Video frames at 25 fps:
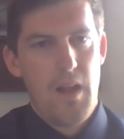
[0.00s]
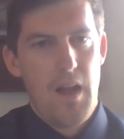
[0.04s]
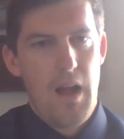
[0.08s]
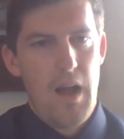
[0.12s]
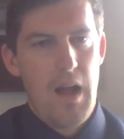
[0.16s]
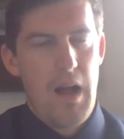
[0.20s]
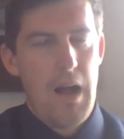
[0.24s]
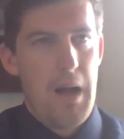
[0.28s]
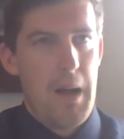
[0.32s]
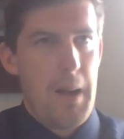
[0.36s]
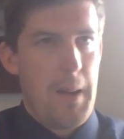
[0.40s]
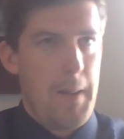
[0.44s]

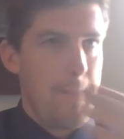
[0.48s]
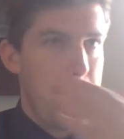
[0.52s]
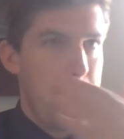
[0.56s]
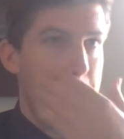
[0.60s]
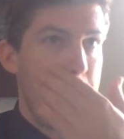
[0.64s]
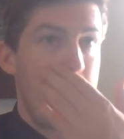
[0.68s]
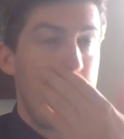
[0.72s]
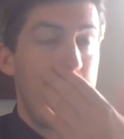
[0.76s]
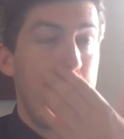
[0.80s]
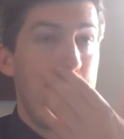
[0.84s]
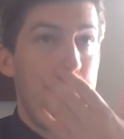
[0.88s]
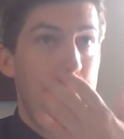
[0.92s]
uh,
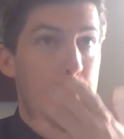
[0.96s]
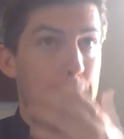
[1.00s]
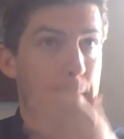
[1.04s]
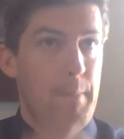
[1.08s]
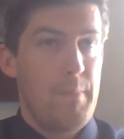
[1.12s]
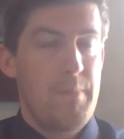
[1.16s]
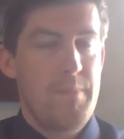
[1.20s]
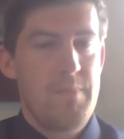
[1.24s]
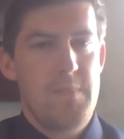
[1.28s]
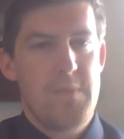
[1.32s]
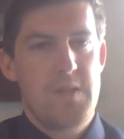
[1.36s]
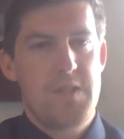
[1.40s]

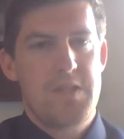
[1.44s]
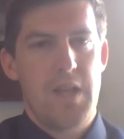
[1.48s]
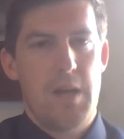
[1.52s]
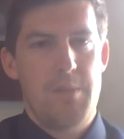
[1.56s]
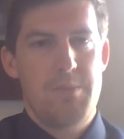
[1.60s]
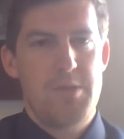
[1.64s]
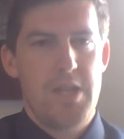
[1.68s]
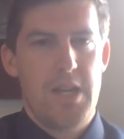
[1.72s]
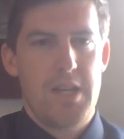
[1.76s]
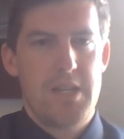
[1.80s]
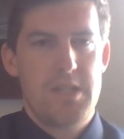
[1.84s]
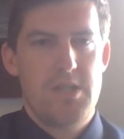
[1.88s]

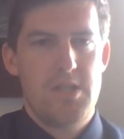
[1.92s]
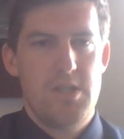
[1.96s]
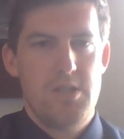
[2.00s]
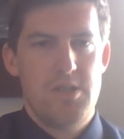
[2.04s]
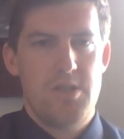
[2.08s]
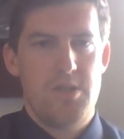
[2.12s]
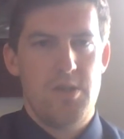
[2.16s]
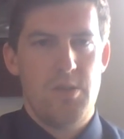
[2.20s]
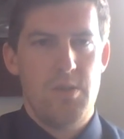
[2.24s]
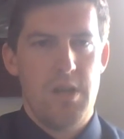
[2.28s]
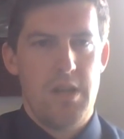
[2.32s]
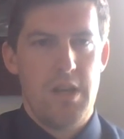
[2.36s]
subject
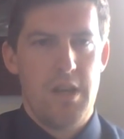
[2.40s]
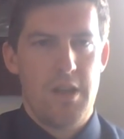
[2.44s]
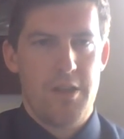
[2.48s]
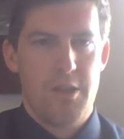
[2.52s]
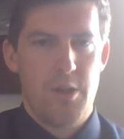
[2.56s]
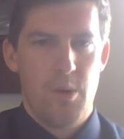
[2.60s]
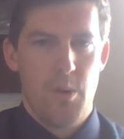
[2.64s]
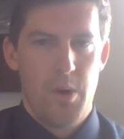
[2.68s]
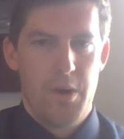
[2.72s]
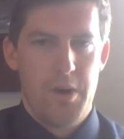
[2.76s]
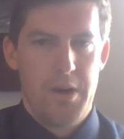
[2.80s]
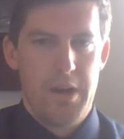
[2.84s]
to the
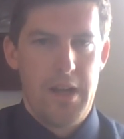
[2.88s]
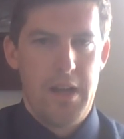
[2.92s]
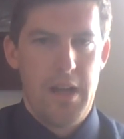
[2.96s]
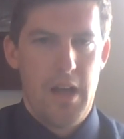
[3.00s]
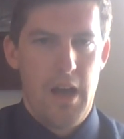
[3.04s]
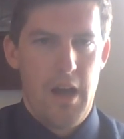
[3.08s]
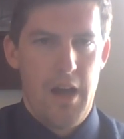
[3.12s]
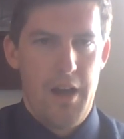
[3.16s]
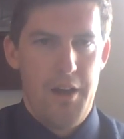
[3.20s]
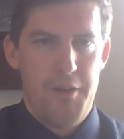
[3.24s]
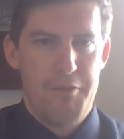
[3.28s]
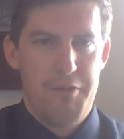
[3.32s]
authority
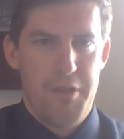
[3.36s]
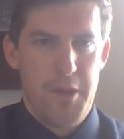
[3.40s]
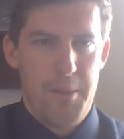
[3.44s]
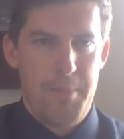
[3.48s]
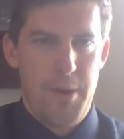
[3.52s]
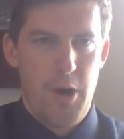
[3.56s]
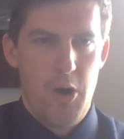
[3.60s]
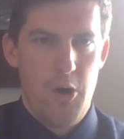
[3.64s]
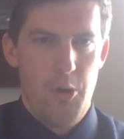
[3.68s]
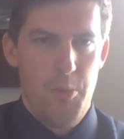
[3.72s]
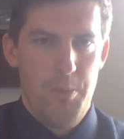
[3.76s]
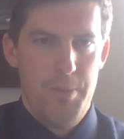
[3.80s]
of the
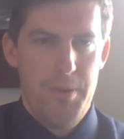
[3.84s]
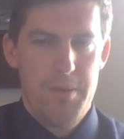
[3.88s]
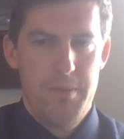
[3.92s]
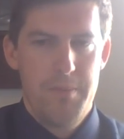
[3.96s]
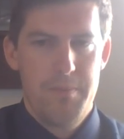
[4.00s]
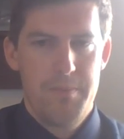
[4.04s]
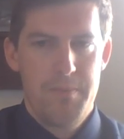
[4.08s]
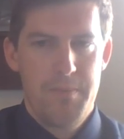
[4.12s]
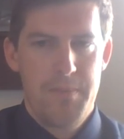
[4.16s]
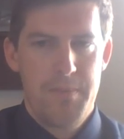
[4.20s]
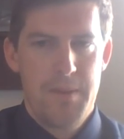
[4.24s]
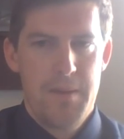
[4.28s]
Pope.
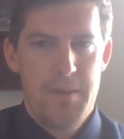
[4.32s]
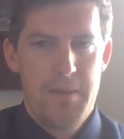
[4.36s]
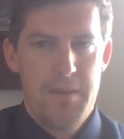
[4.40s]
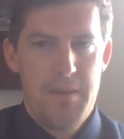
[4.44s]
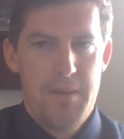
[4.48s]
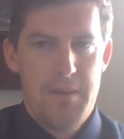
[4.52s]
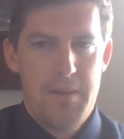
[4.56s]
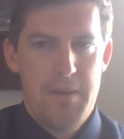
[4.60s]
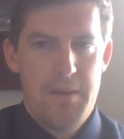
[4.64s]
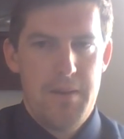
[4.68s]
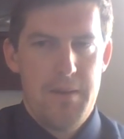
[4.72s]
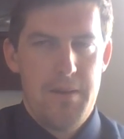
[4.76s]

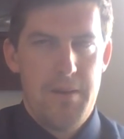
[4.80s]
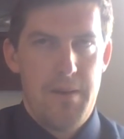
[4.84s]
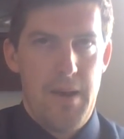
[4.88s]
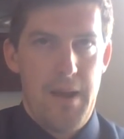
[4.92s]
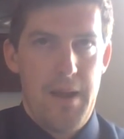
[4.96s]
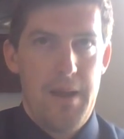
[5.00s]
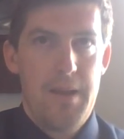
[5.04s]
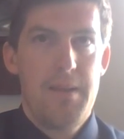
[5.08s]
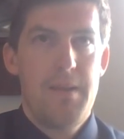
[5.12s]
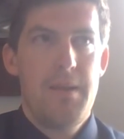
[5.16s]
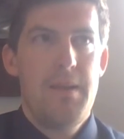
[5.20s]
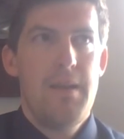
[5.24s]

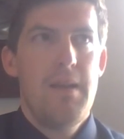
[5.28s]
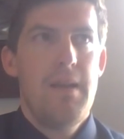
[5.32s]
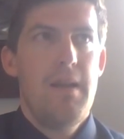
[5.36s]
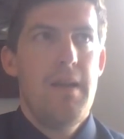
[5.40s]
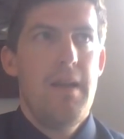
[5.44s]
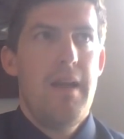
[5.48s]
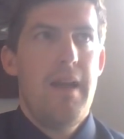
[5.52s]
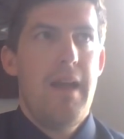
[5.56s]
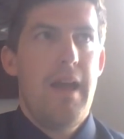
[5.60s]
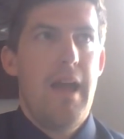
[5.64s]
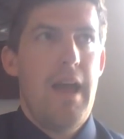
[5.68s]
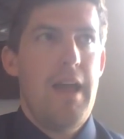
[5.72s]
Right?
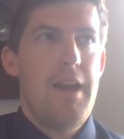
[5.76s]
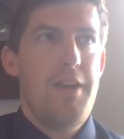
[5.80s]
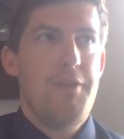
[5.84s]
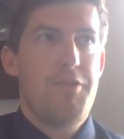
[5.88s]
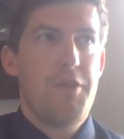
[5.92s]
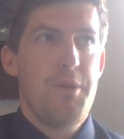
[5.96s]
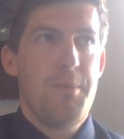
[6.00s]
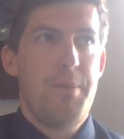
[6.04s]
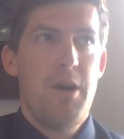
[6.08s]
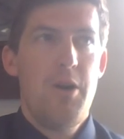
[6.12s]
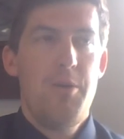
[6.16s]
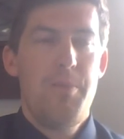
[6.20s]
And if
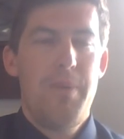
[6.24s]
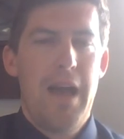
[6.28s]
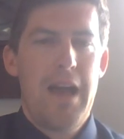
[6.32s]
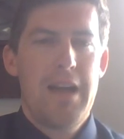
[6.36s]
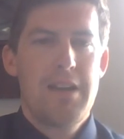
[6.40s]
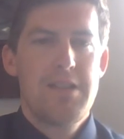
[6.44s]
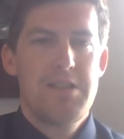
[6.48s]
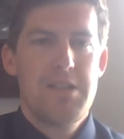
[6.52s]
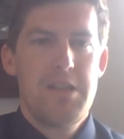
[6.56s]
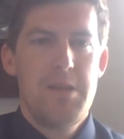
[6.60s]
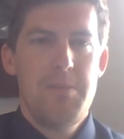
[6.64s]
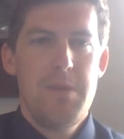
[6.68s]
the Pope
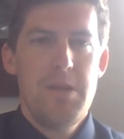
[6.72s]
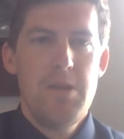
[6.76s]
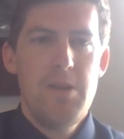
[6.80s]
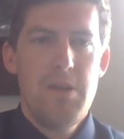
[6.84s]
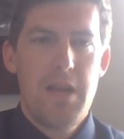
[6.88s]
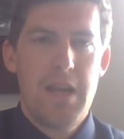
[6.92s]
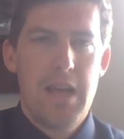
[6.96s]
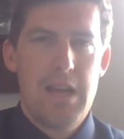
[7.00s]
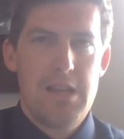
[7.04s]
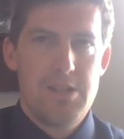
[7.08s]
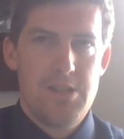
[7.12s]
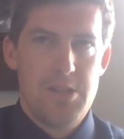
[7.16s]

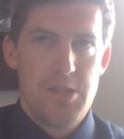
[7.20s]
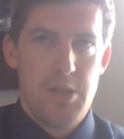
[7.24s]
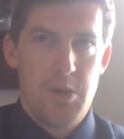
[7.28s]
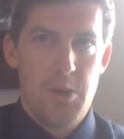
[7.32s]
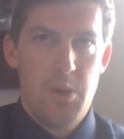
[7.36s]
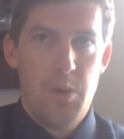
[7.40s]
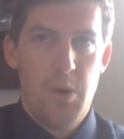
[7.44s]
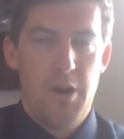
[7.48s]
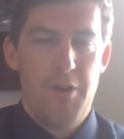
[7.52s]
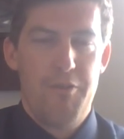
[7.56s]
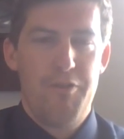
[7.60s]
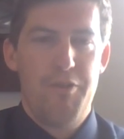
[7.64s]
excommunicates
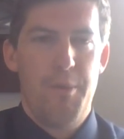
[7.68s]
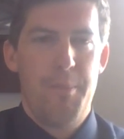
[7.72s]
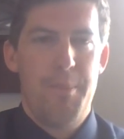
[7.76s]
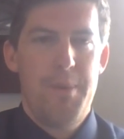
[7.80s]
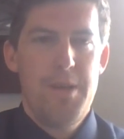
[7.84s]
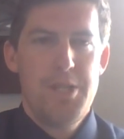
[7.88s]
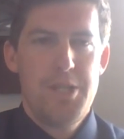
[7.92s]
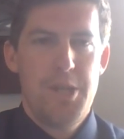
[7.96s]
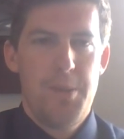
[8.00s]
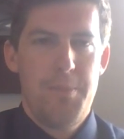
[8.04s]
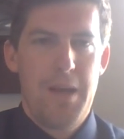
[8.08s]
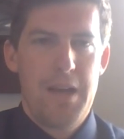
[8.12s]
you, or if the
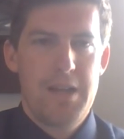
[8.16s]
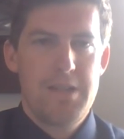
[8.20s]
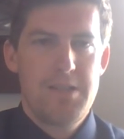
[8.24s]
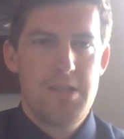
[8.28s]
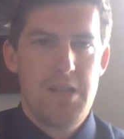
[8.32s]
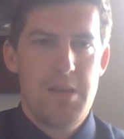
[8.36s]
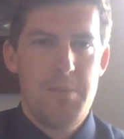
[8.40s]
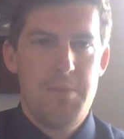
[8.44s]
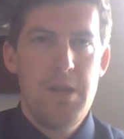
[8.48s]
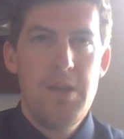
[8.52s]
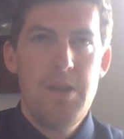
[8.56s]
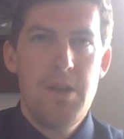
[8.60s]
Bishop
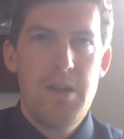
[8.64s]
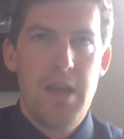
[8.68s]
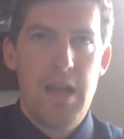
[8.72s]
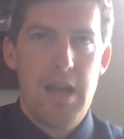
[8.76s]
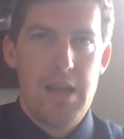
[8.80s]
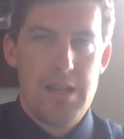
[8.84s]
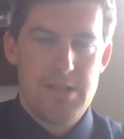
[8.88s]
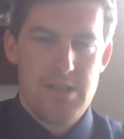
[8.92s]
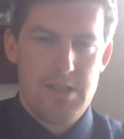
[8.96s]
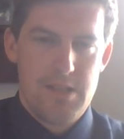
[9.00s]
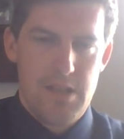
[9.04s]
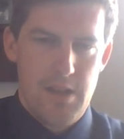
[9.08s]

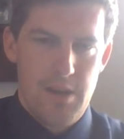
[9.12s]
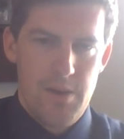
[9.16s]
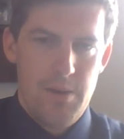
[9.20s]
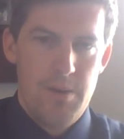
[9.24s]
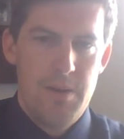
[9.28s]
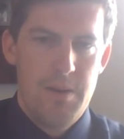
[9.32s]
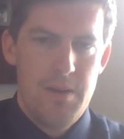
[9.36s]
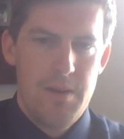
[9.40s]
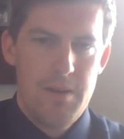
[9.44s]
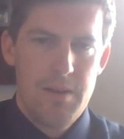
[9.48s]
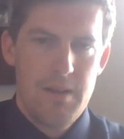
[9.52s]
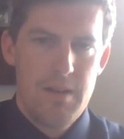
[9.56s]
excommunicates you,
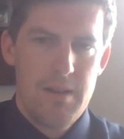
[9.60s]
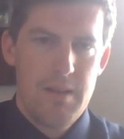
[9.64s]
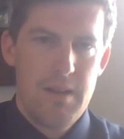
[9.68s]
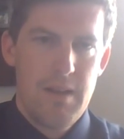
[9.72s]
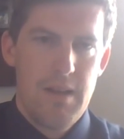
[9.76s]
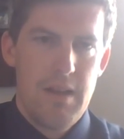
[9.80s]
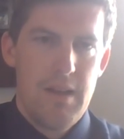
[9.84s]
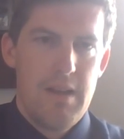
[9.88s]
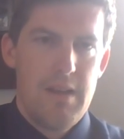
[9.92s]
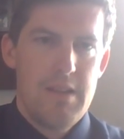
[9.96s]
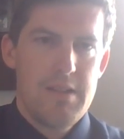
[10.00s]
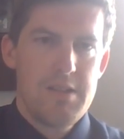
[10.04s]

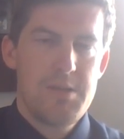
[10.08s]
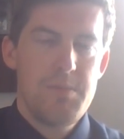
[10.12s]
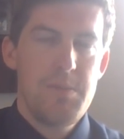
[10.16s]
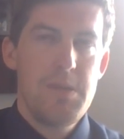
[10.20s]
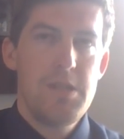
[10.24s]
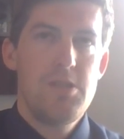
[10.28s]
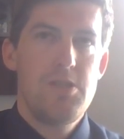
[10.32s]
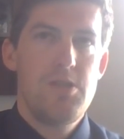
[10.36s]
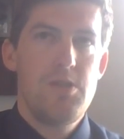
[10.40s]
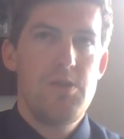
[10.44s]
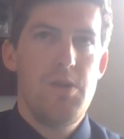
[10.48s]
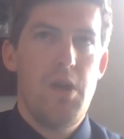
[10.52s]
this
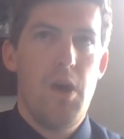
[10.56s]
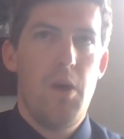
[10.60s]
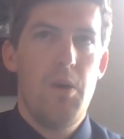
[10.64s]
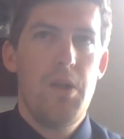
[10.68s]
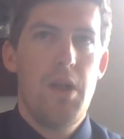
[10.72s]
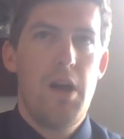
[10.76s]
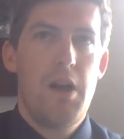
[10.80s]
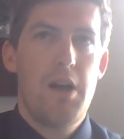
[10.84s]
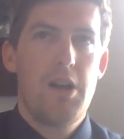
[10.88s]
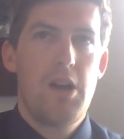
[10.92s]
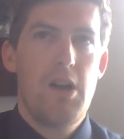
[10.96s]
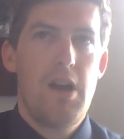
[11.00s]
means you no
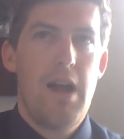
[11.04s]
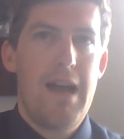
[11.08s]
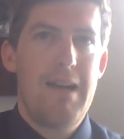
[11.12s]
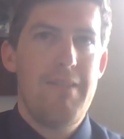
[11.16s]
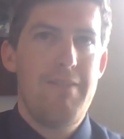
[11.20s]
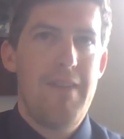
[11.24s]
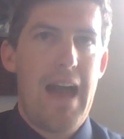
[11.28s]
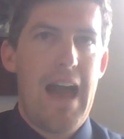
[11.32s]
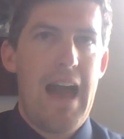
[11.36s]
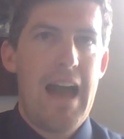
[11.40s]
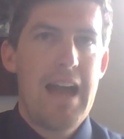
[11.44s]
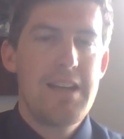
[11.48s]
longer have
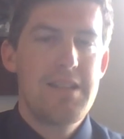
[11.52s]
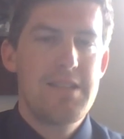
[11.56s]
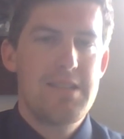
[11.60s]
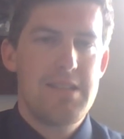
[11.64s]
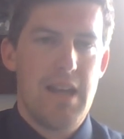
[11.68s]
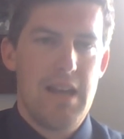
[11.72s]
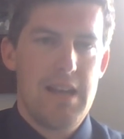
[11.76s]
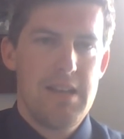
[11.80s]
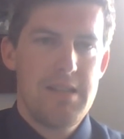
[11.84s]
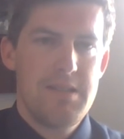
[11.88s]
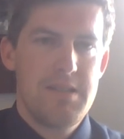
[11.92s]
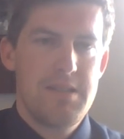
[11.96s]

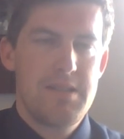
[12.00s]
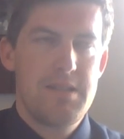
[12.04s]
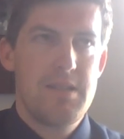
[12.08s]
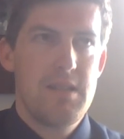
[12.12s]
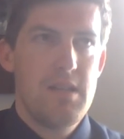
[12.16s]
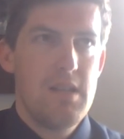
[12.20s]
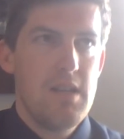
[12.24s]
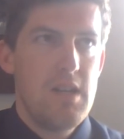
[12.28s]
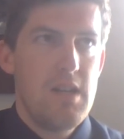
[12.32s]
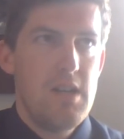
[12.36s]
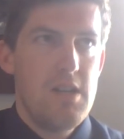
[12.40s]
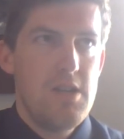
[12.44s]
access
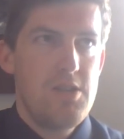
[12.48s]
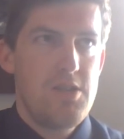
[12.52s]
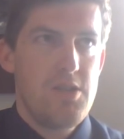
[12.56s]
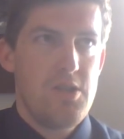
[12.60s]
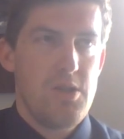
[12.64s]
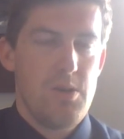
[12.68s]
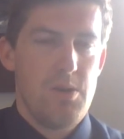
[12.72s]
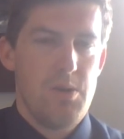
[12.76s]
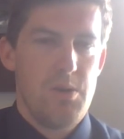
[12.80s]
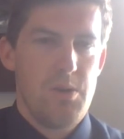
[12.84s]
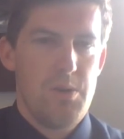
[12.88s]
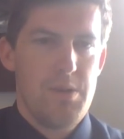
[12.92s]

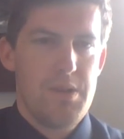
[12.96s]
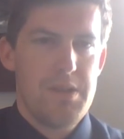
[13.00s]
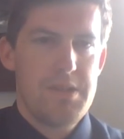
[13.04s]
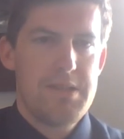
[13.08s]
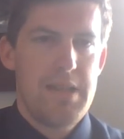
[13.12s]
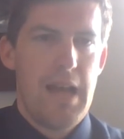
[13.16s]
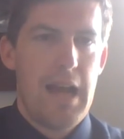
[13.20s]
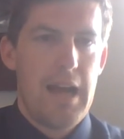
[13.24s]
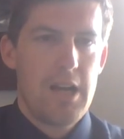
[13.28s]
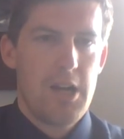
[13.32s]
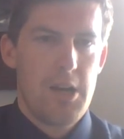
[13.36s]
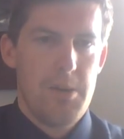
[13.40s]
to the
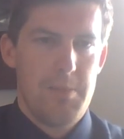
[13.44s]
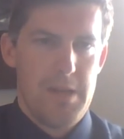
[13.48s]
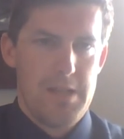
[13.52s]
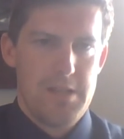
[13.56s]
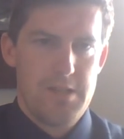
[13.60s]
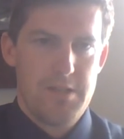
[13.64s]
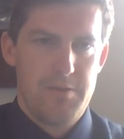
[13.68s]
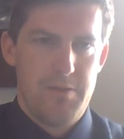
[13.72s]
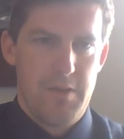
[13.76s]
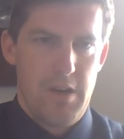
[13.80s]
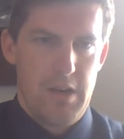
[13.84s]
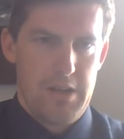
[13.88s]

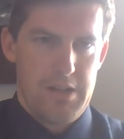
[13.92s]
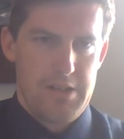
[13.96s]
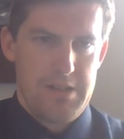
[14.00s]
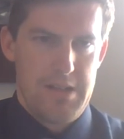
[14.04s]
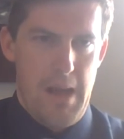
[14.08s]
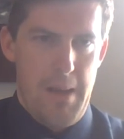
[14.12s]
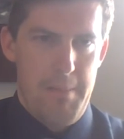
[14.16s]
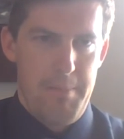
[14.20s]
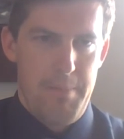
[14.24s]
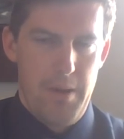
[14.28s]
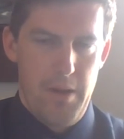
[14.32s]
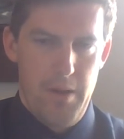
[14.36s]
sacraments, for
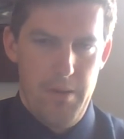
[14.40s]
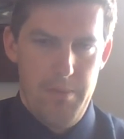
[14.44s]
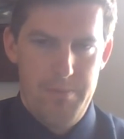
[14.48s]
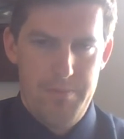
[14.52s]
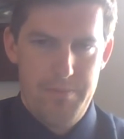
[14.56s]
example.